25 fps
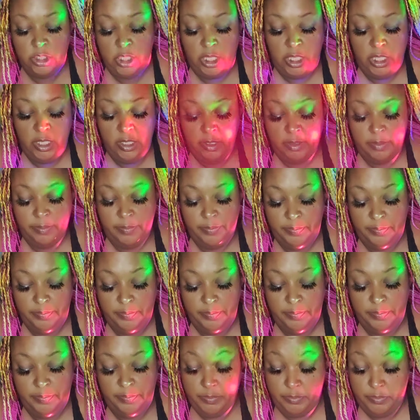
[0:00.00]
Um,
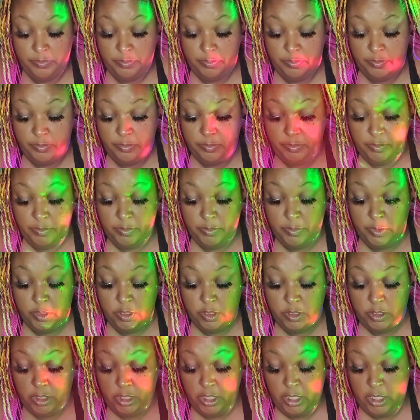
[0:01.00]

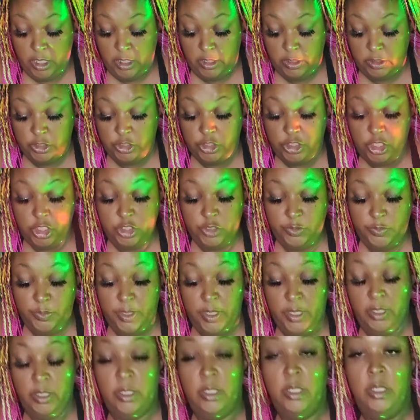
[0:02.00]
yeah,
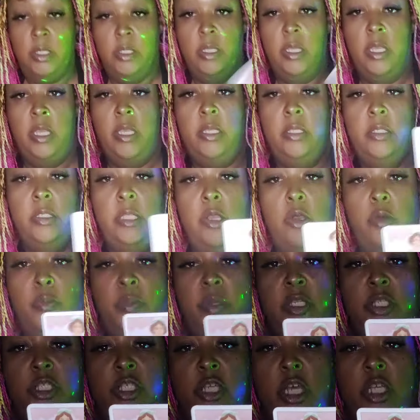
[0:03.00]
judgment. Okay, they're gonna
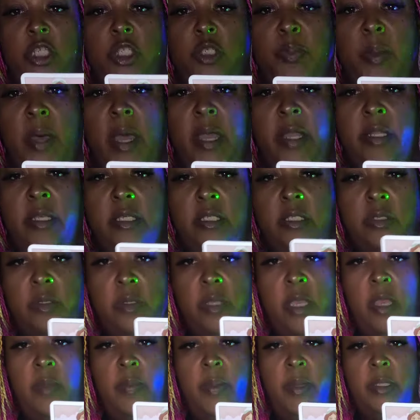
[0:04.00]
be judged by this.
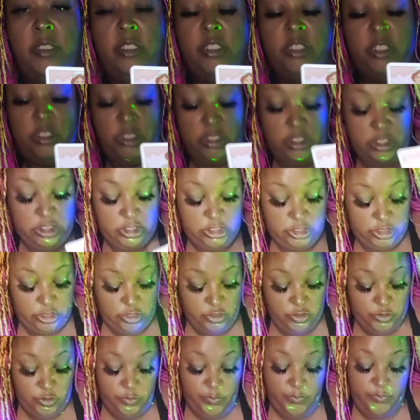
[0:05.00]
Okay, about this this
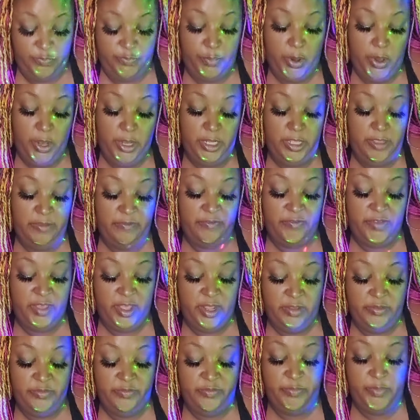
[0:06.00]
third party
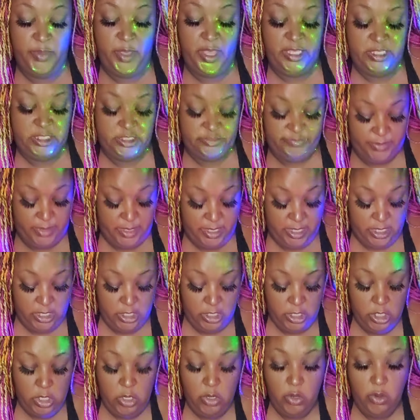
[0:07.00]
investment
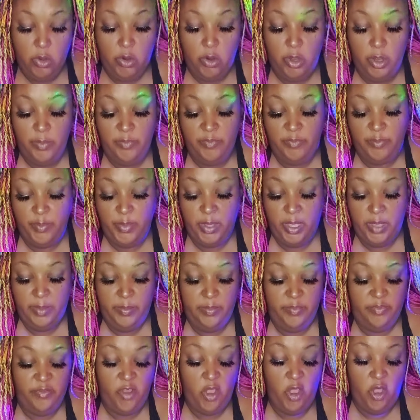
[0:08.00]
or
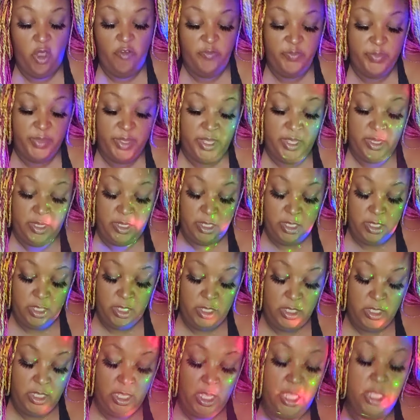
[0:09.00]
involvement.
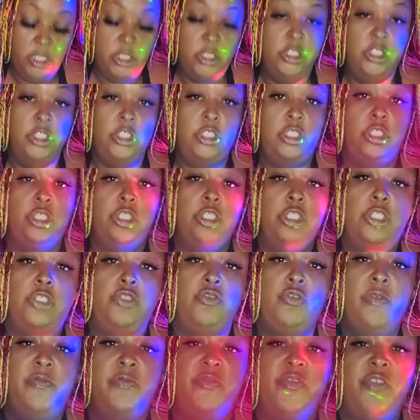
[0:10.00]
Okay, this is the
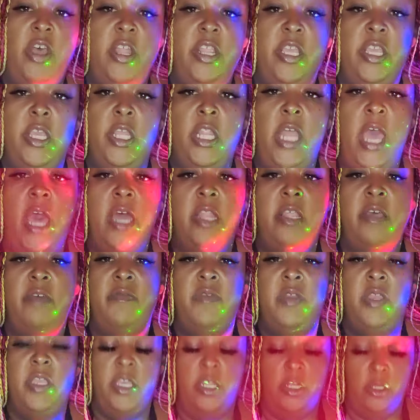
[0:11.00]
strength. Try to get out
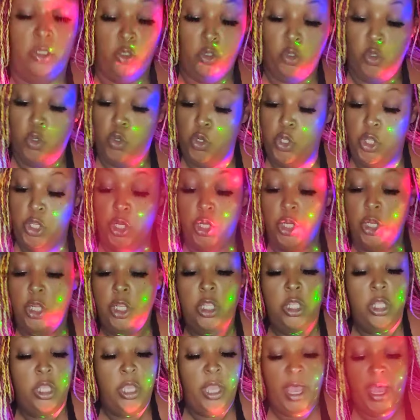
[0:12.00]
of it. Get a lawyer.
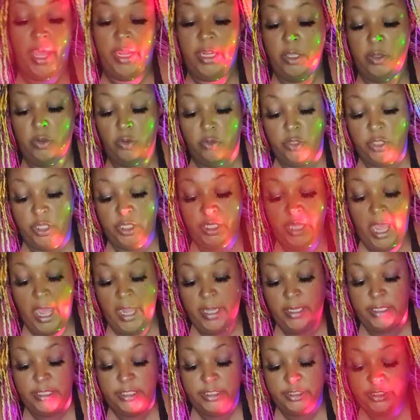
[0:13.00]
How they gonna get
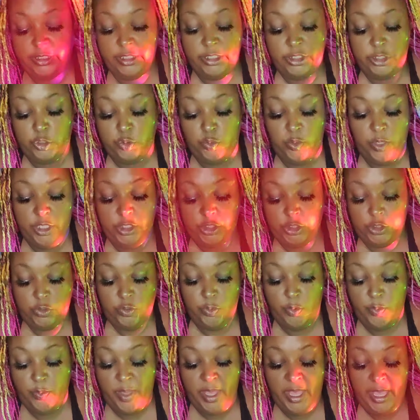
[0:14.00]
out of this situation
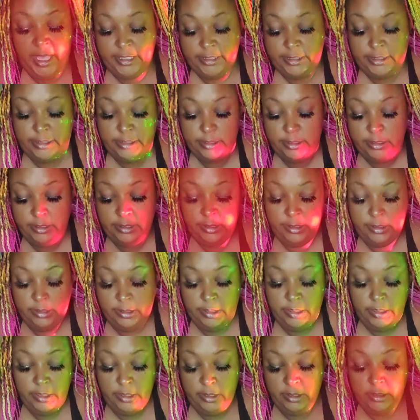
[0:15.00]
or mess?
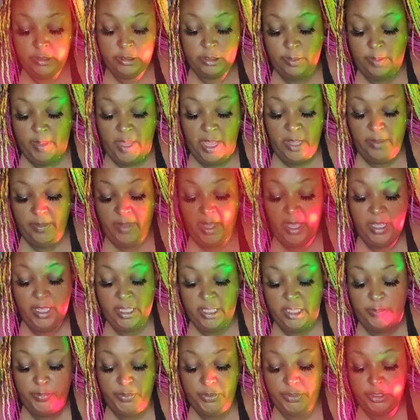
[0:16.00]
Somebody might
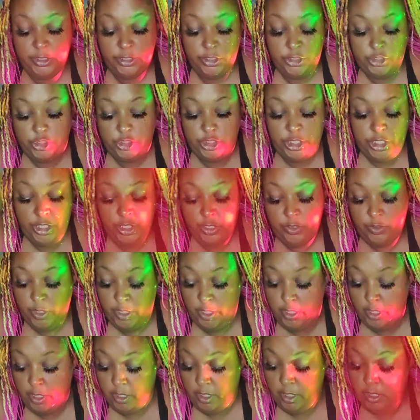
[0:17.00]
get put in jail
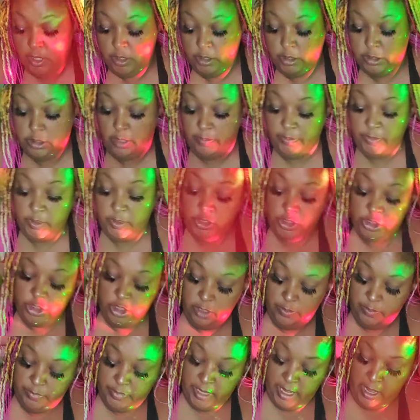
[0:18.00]
here. Something
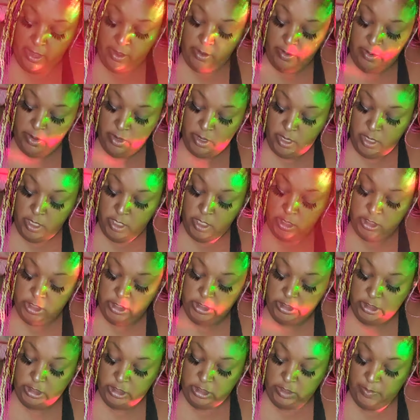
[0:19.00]
jumped out.
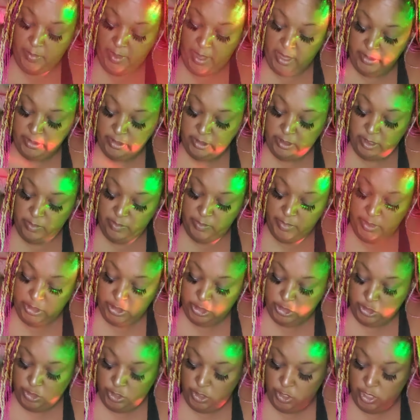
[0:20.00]
This is about some
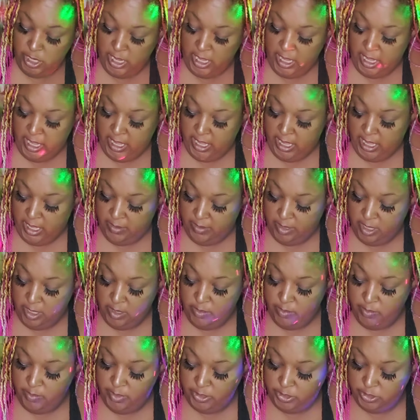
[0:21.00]
Mister and
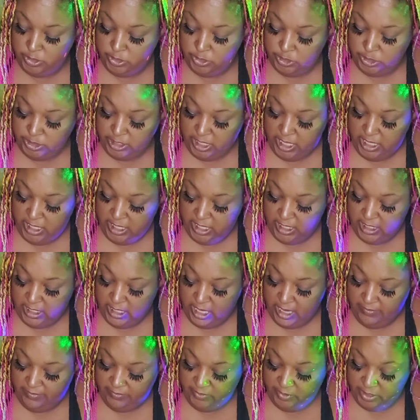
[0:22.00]
Mister Take and
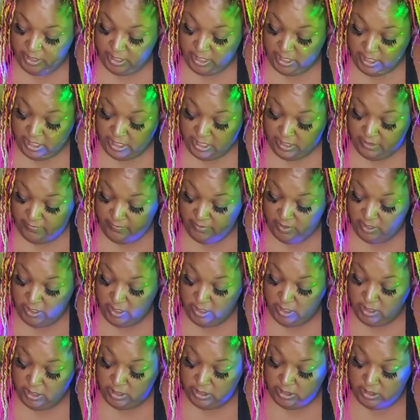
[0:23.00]
Never Give.
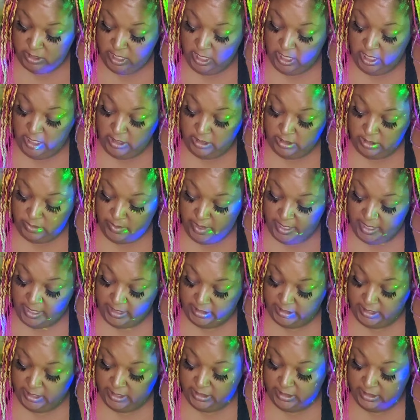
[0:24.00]
Okay, somebody
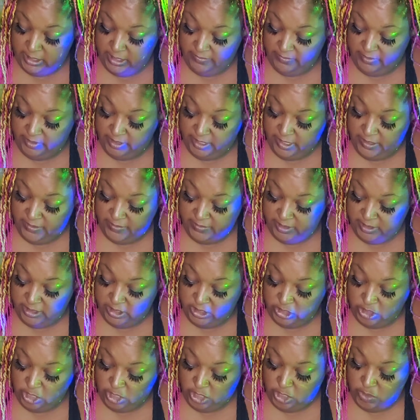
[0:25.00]
that takes and never gives.
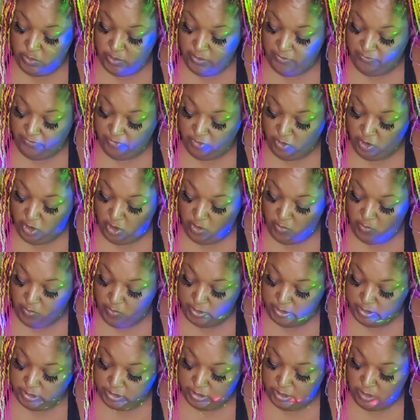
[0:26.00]
This is are you involved
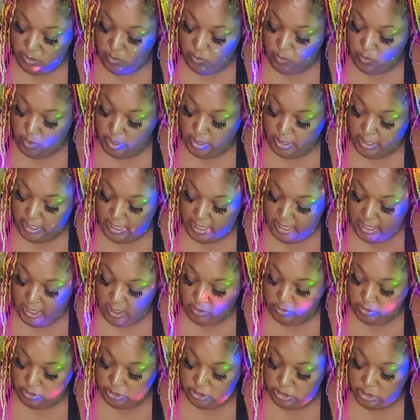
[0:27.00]
with someone
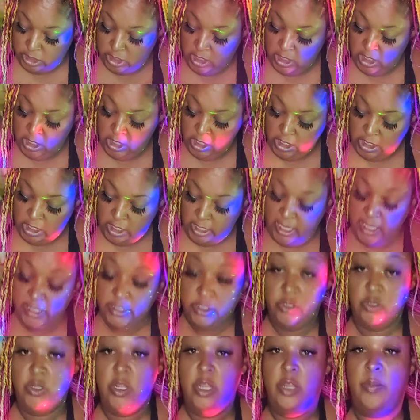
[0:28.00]
else? Okay,
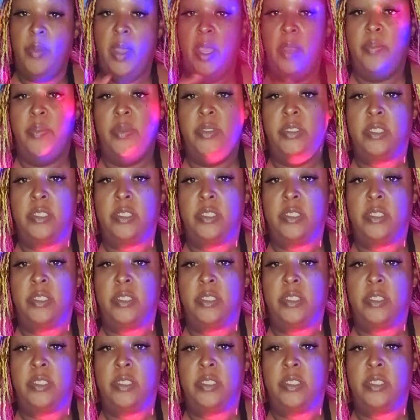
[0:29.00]
so there might